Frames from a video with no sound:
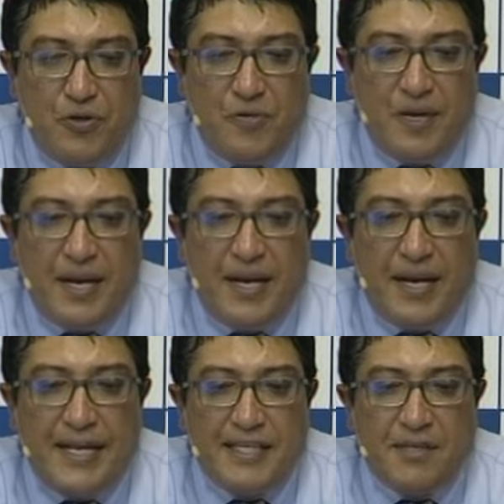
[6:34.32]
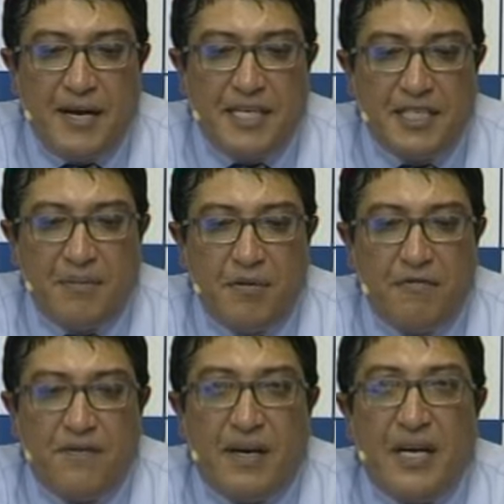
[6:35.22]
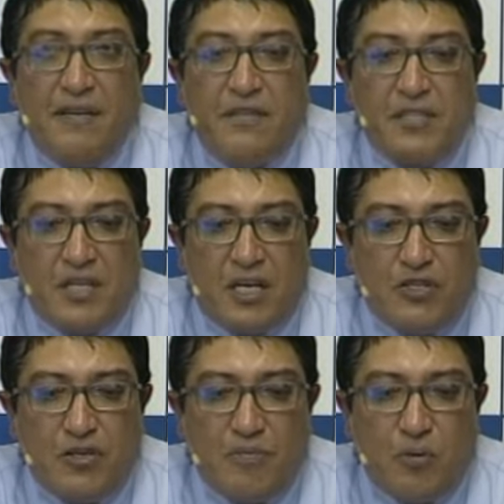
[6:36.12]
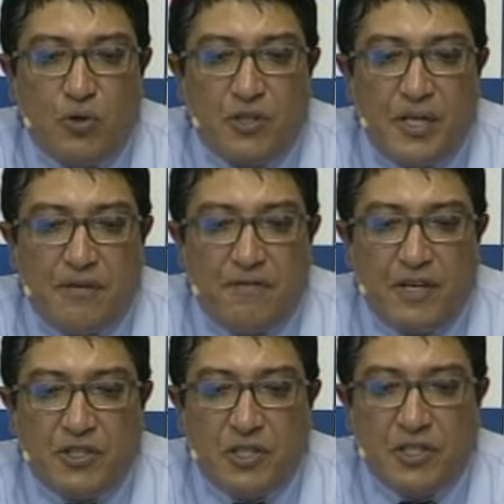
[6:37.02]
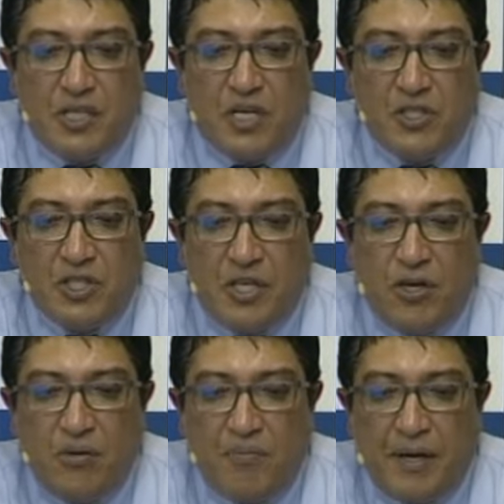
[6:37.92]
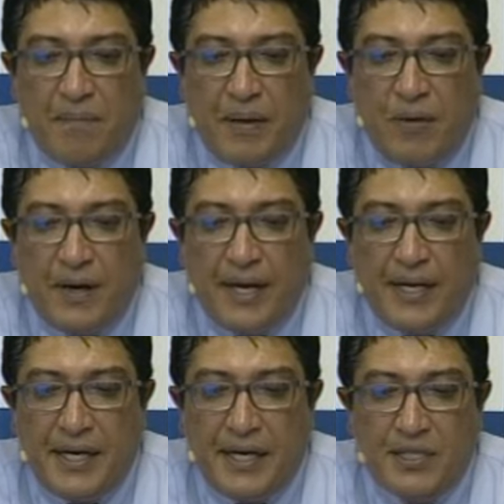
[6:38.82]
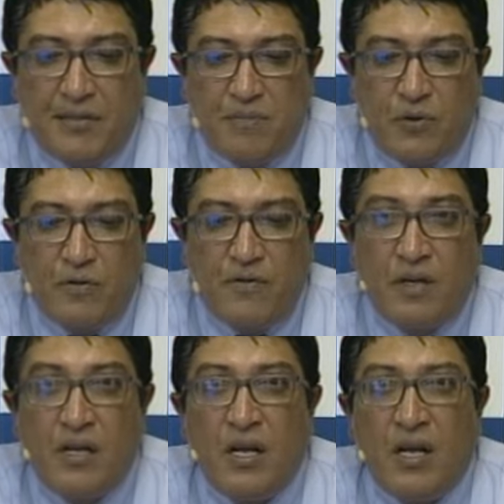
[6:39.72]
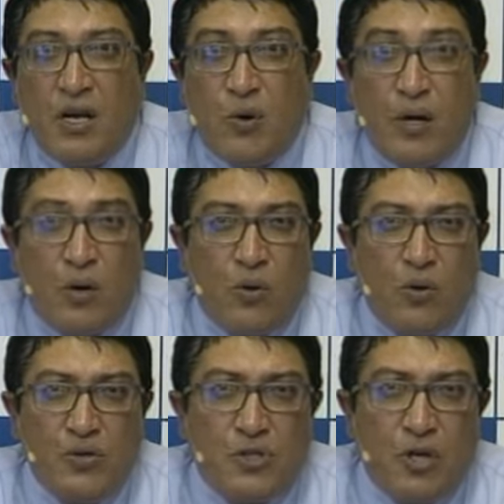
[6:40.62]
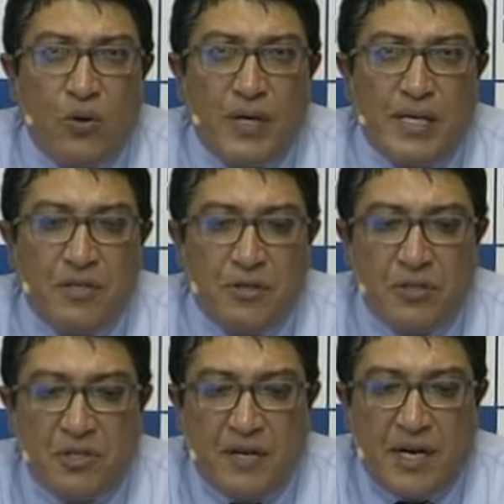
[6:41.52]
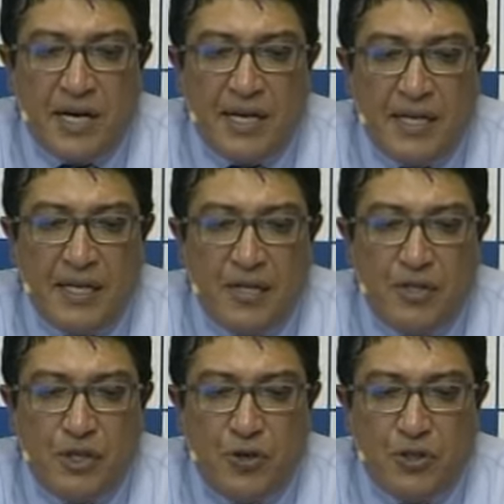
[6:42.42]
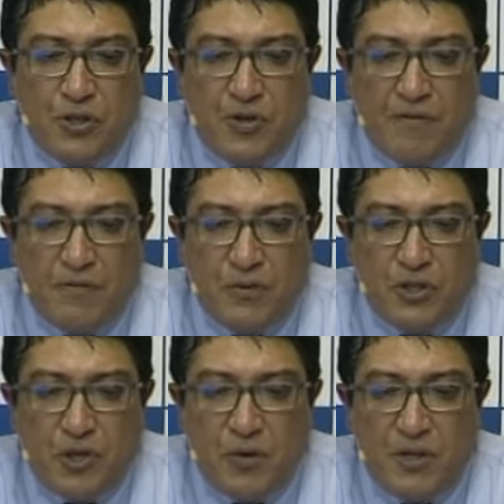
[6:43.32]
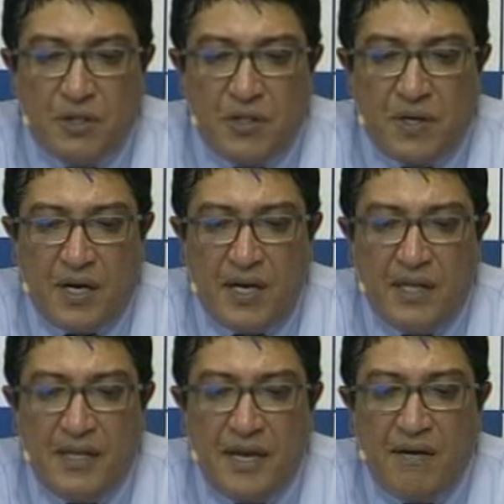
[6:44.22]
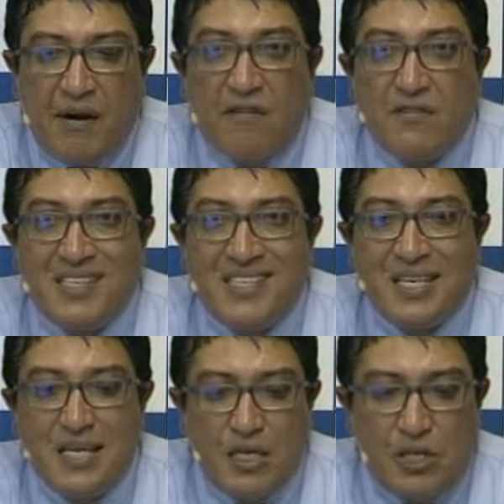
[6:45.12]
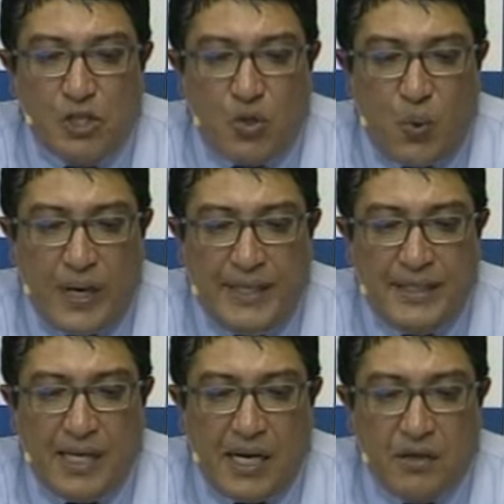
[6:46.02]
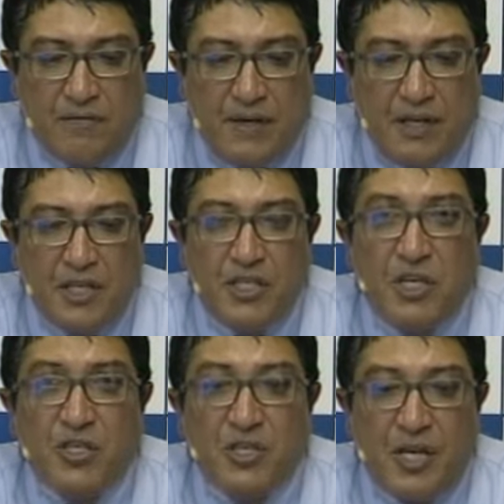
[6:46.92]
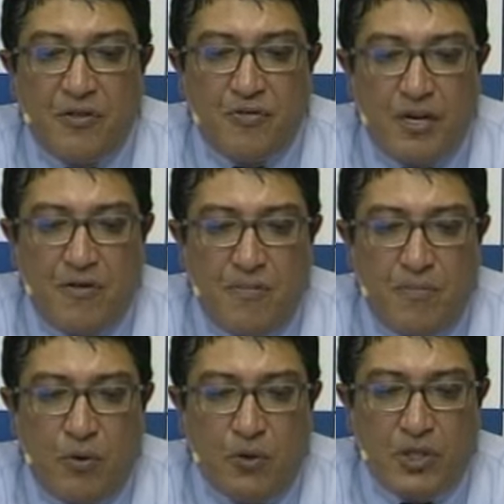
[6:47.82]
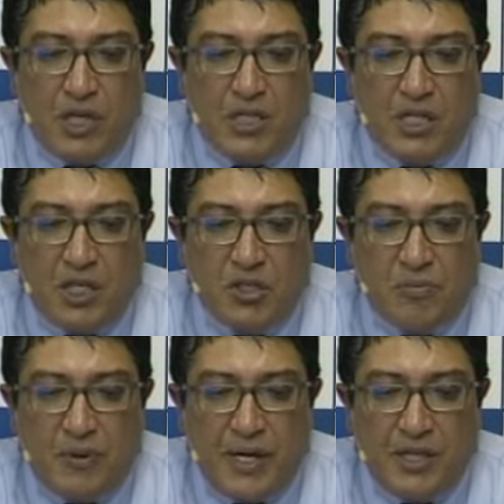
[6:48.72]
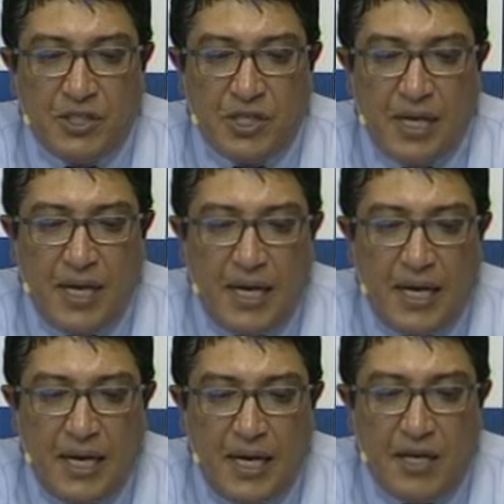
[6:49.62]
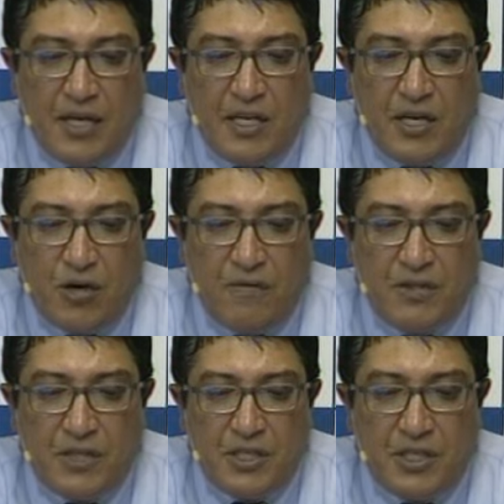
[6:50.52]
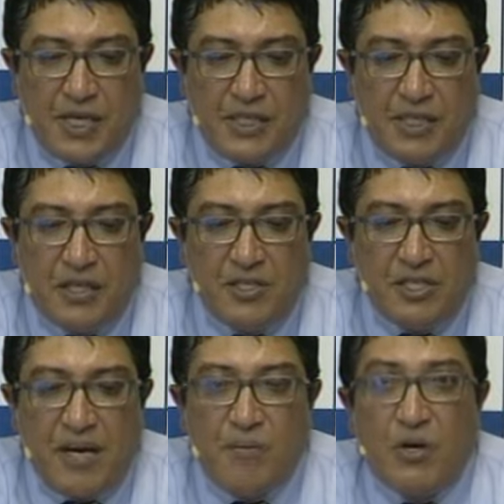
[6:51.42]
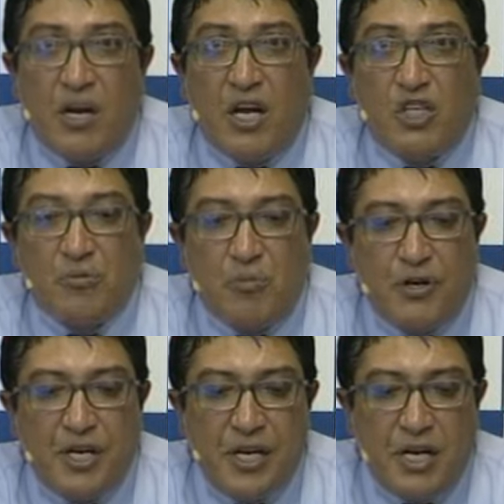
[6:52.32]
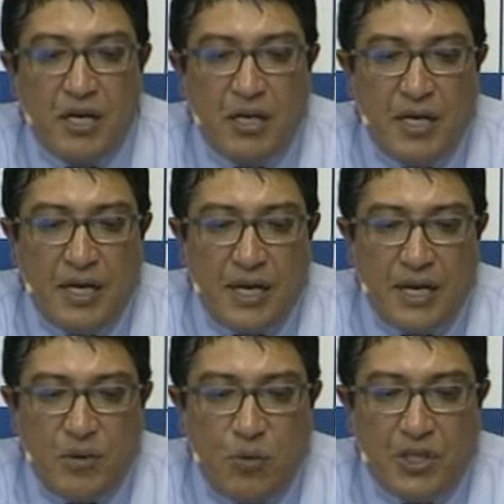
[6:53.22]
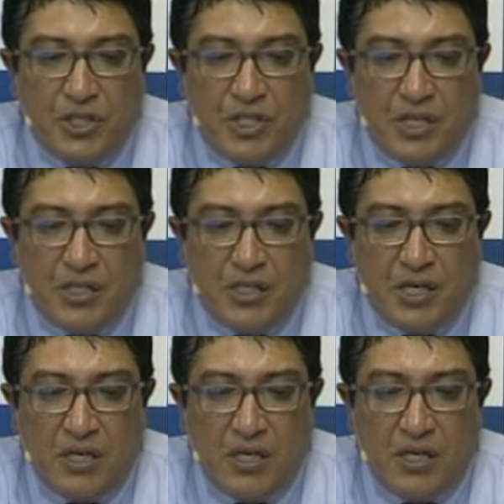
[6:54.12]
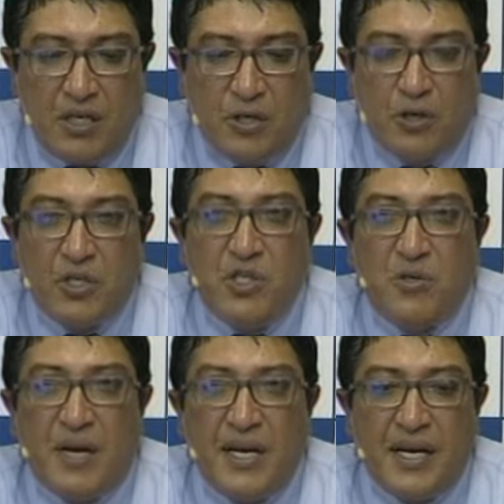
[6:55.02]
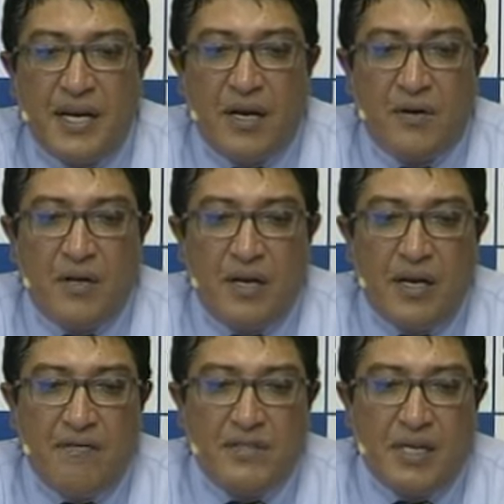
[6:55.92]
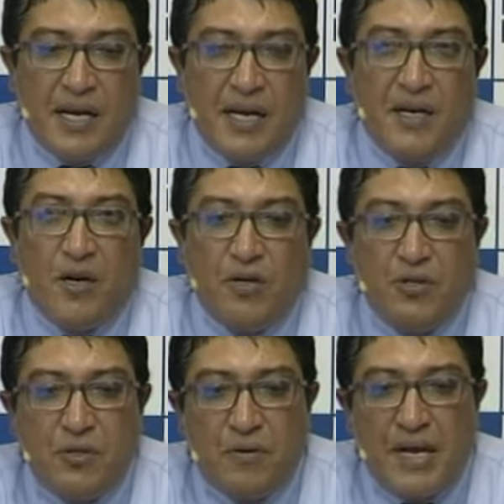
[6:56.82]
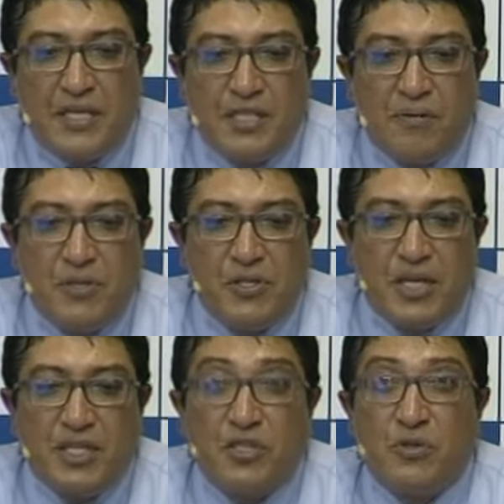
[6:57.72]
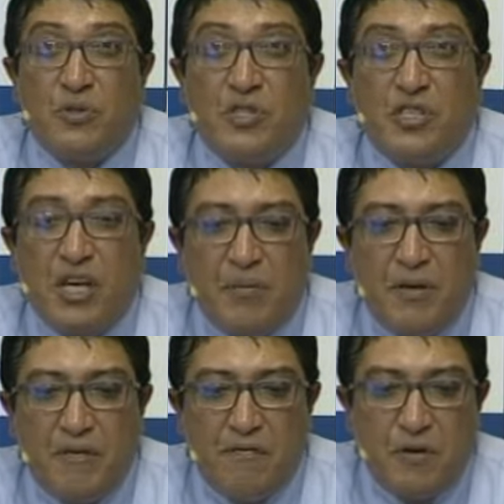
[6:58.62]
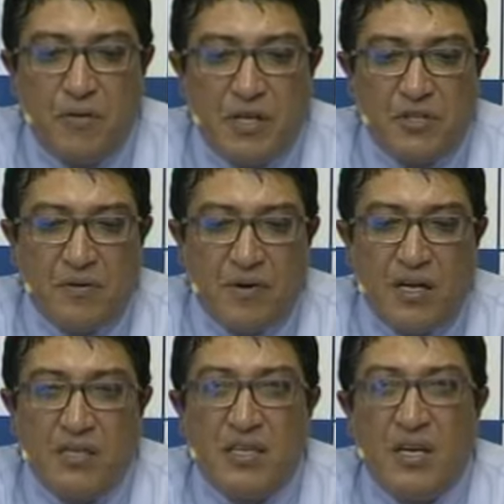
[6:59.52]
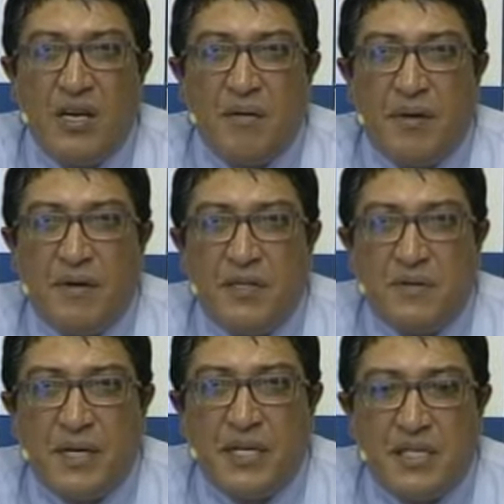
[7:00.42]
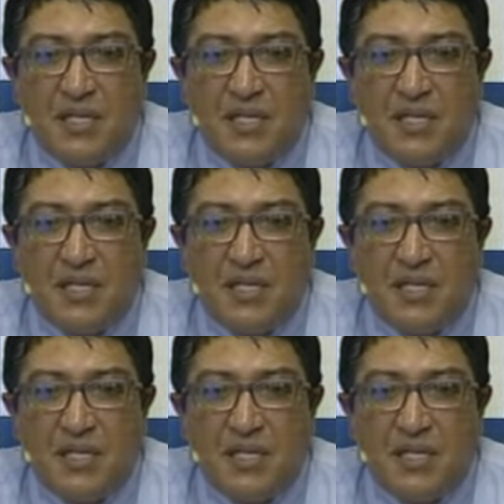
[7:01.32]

3, and 8. Race number 5, the starter reported that Fashion, Dancer, Olympic Power, and King's Approval were all slow into stride, and then Duke's Drift was slow into stride, and thereafter squeezed out. Veterinary surgeon had three reports. Qatar Springs, uh, nothing obvious detected. The same with Class Mondial and Westchester not striding out left hind. On to race number six. This was the Durban View Restaurant. Merit rated